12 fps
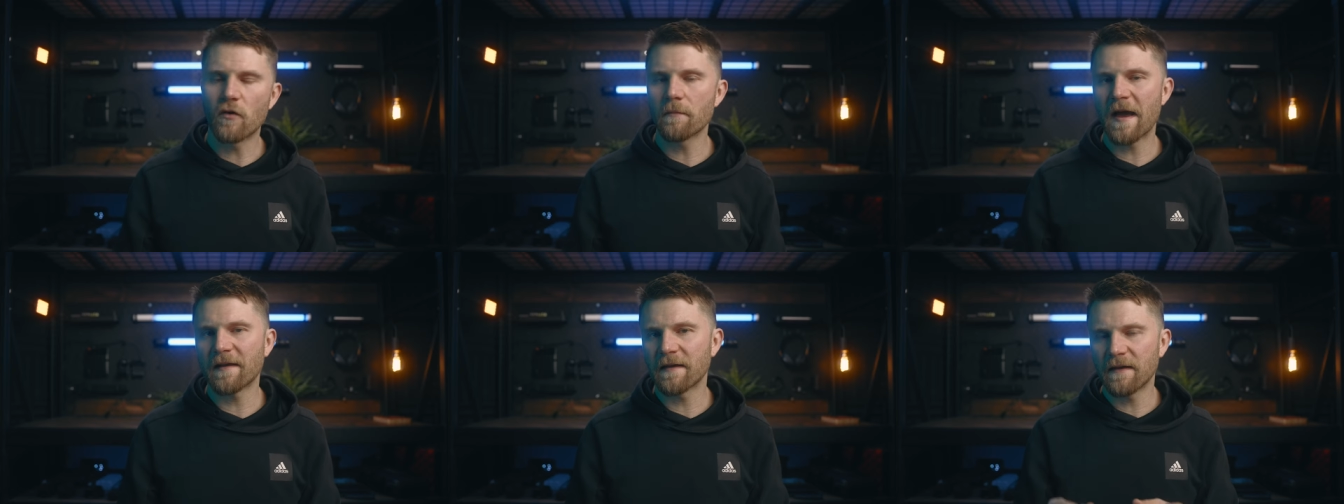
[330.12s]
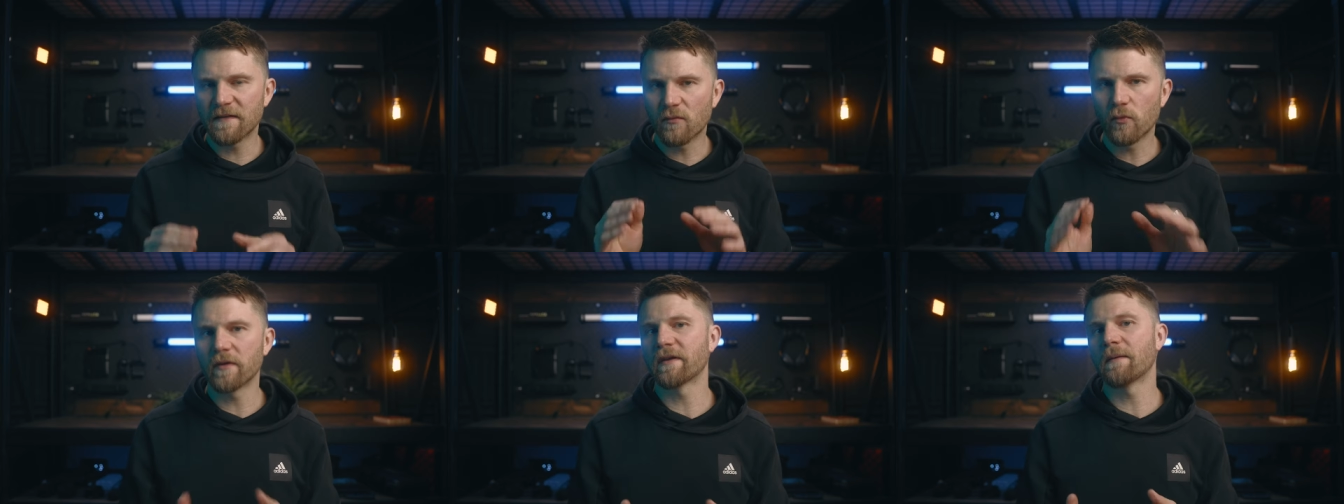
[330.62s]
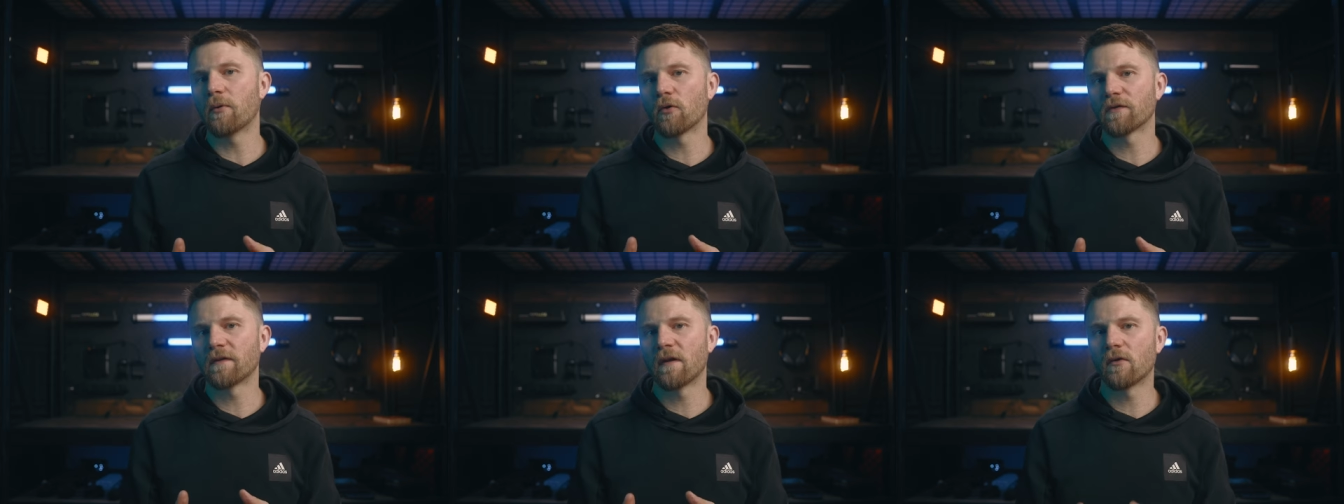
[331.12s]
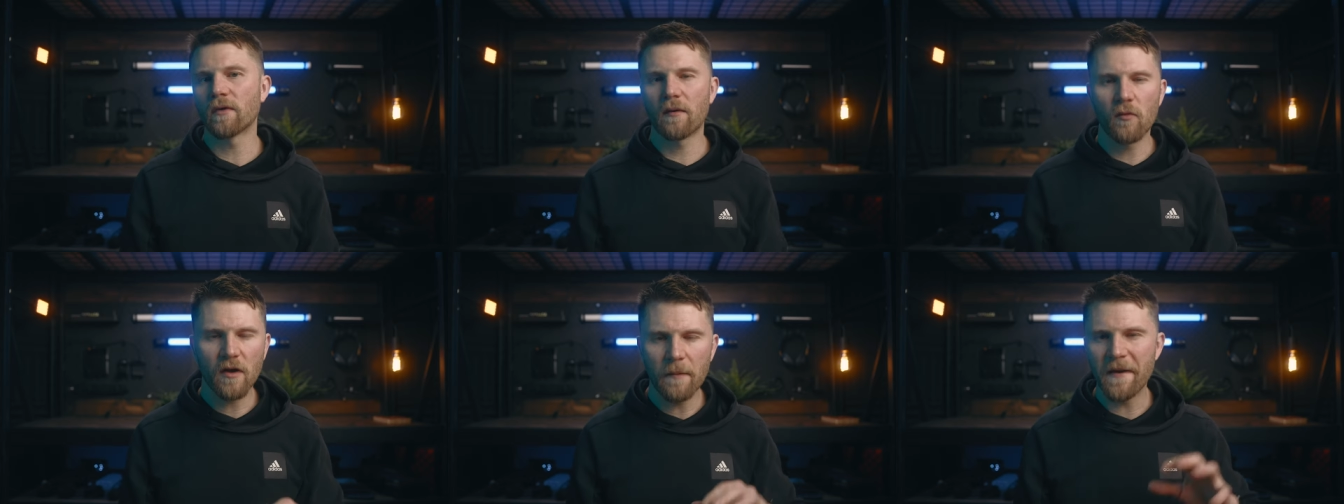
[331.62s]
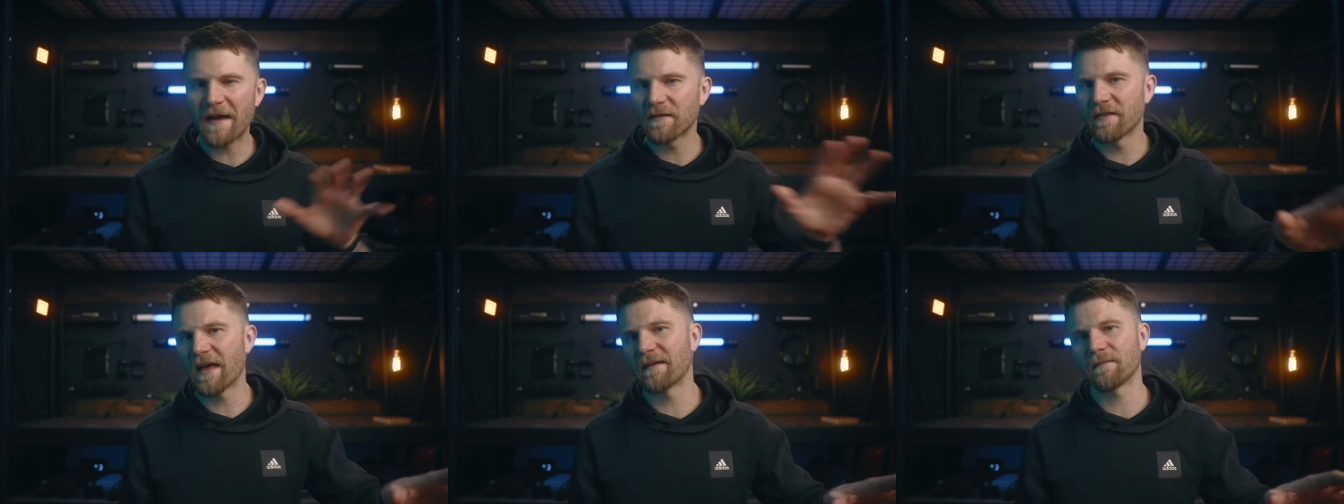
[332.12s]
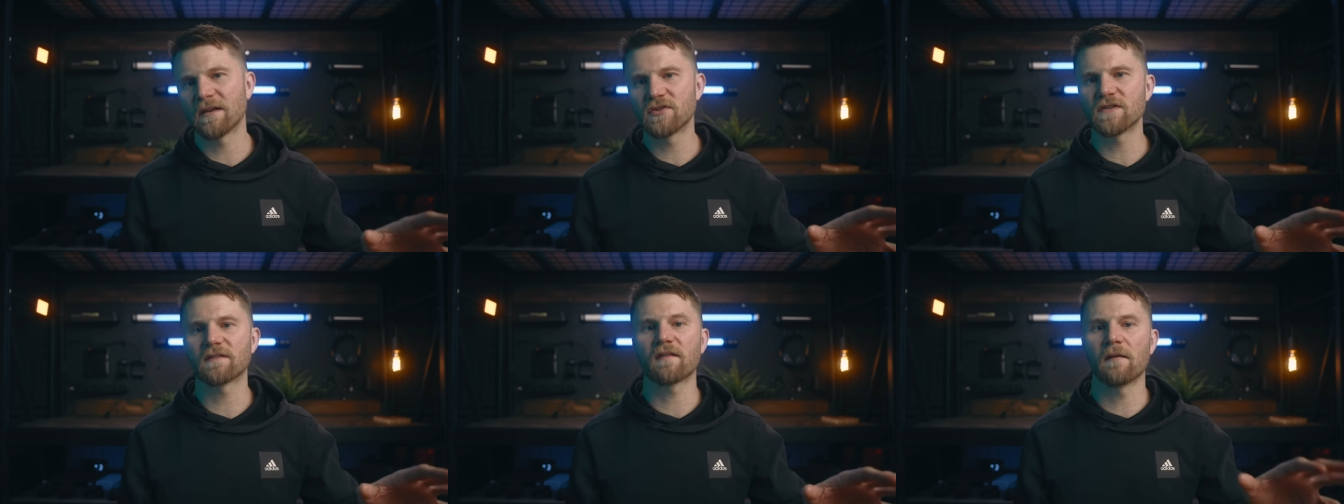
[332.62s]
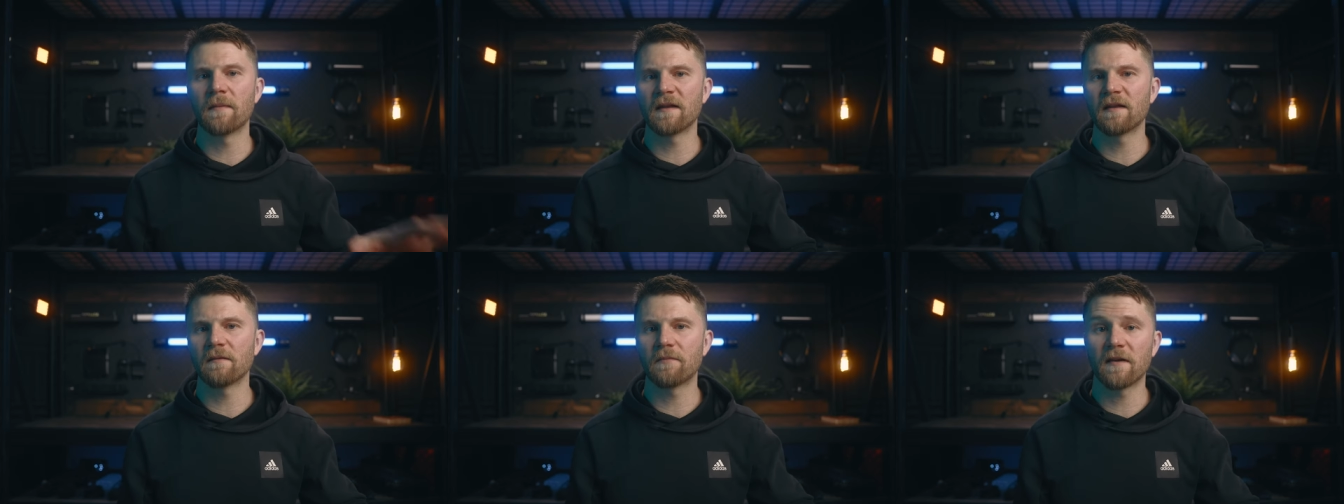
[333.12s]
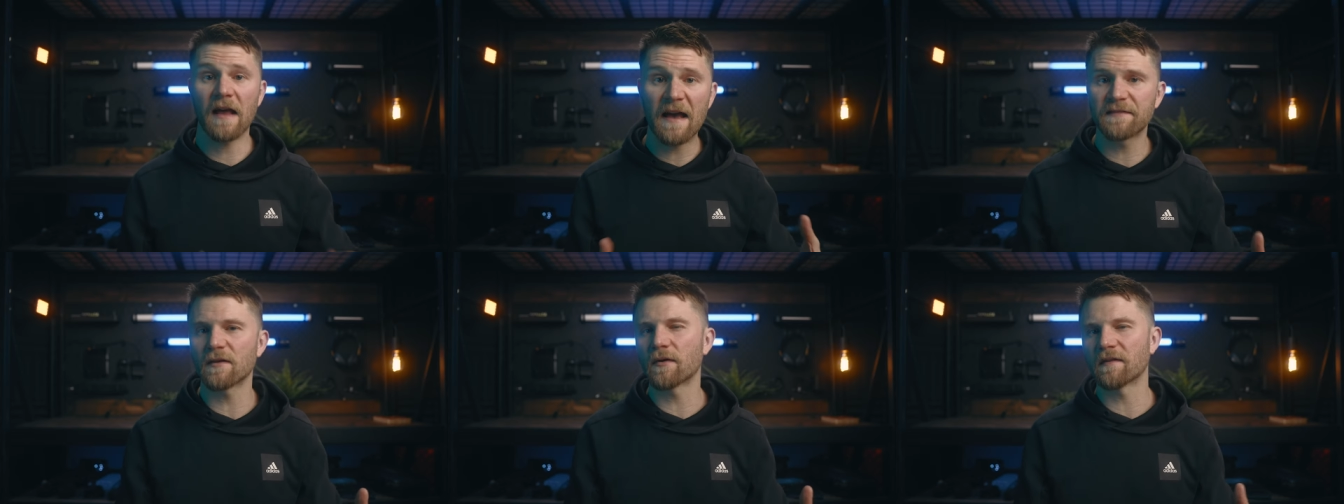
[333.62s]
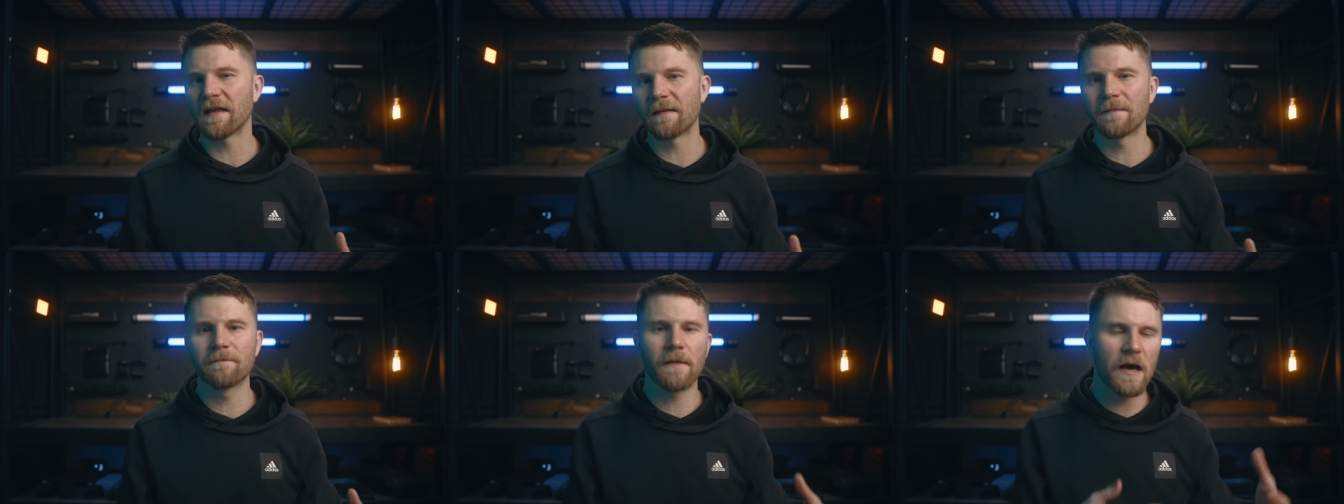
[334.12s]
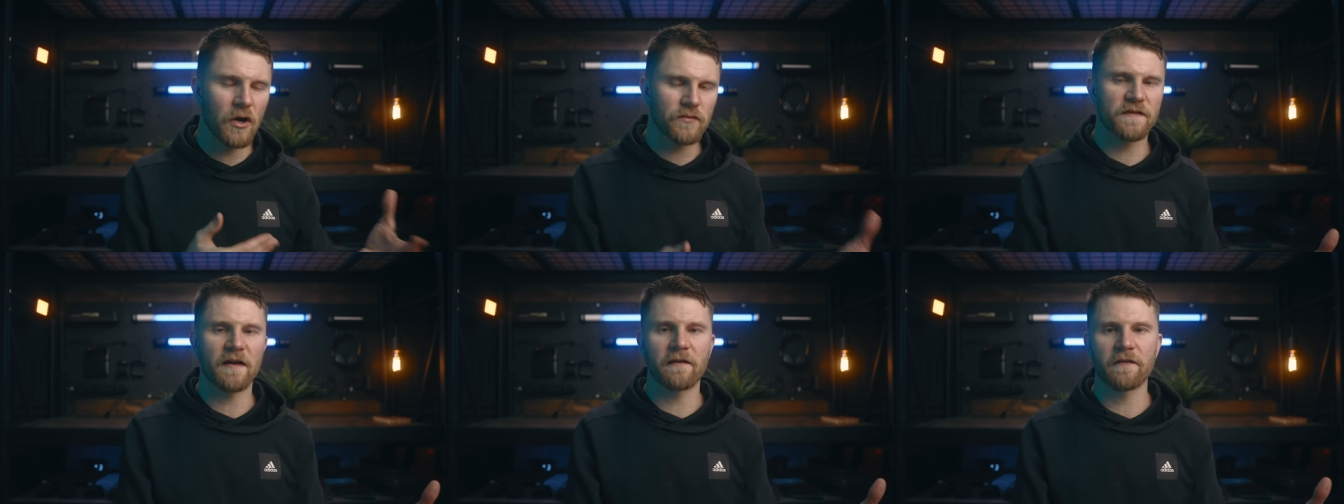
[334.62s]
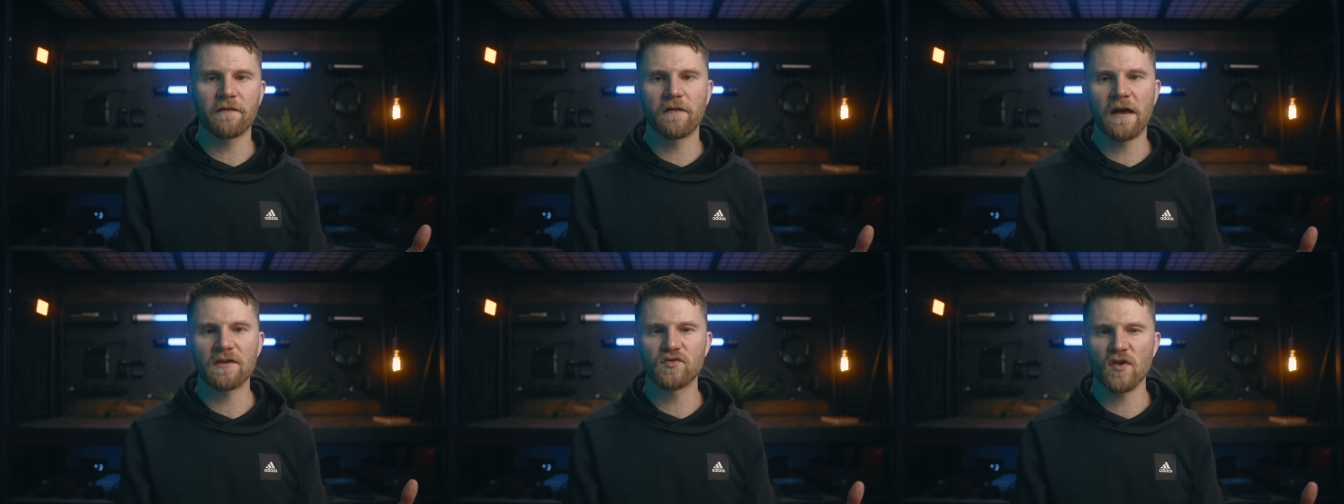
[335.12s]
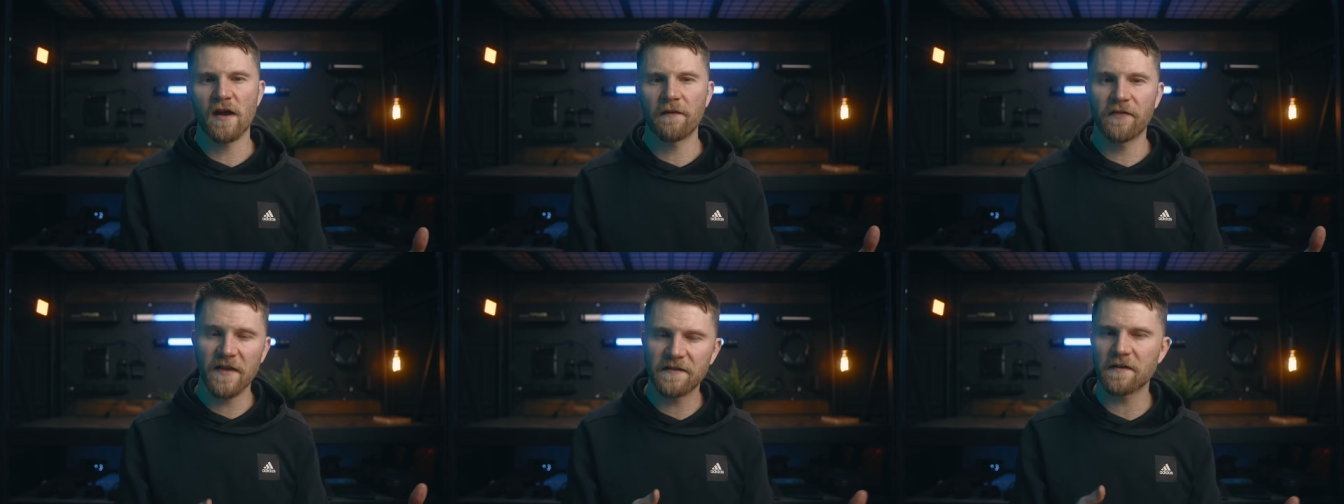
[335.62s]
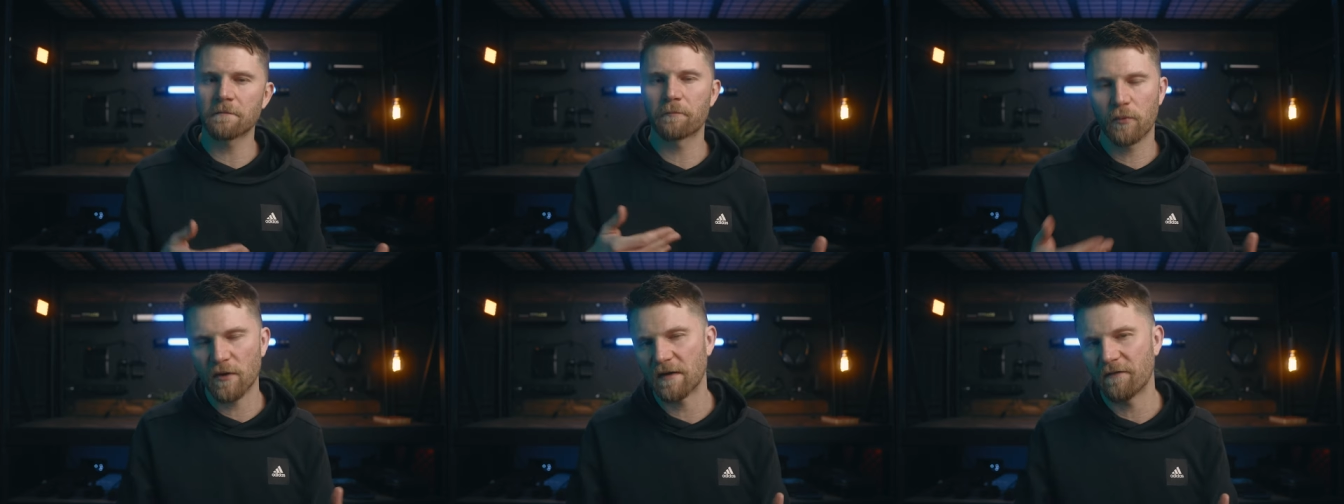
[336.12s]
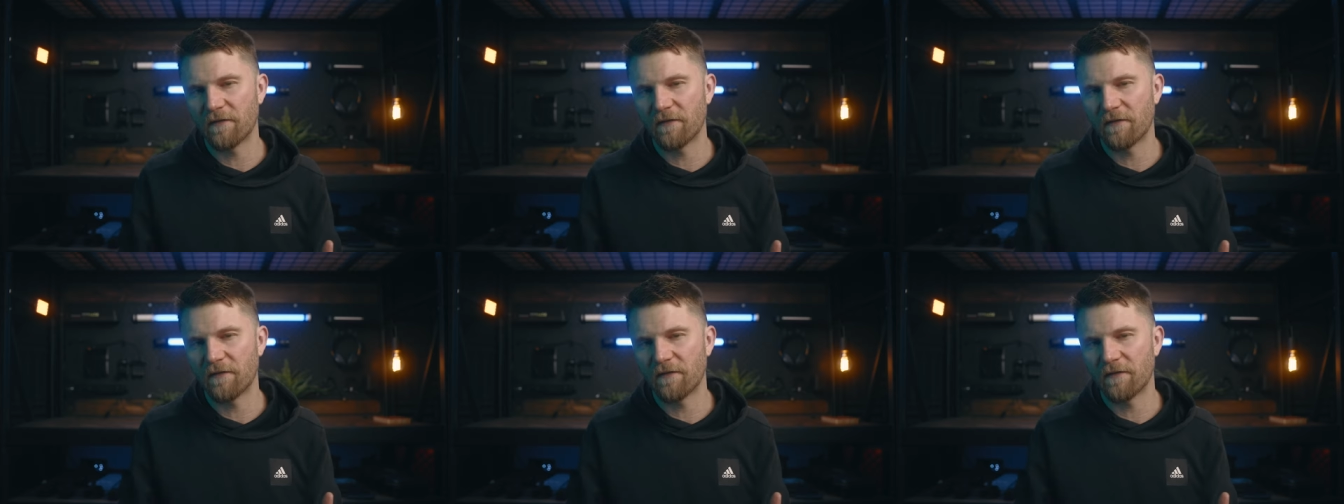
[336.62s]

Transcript: formatting is really important to note and we'll come back to that in just a minute, but as you can tell, outside of the flash drive, things are pretty